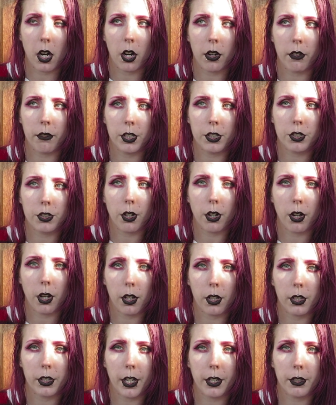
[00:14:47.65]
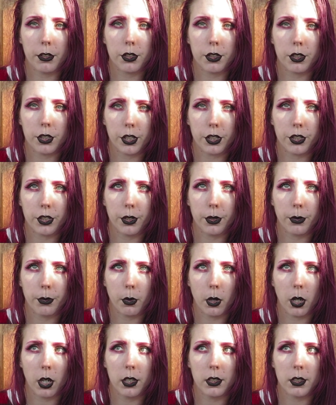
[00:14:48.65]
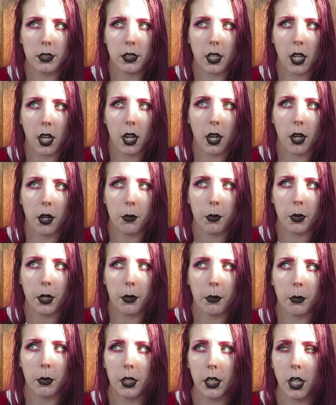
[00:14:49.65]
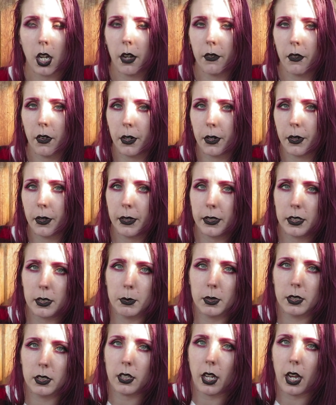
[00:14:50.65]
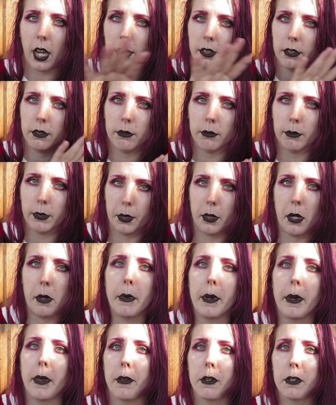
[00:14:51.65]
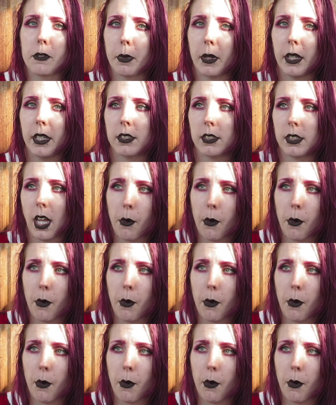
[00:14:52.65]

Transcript: our original holiday tradition was that we would have our Christmas at my grandmother's place.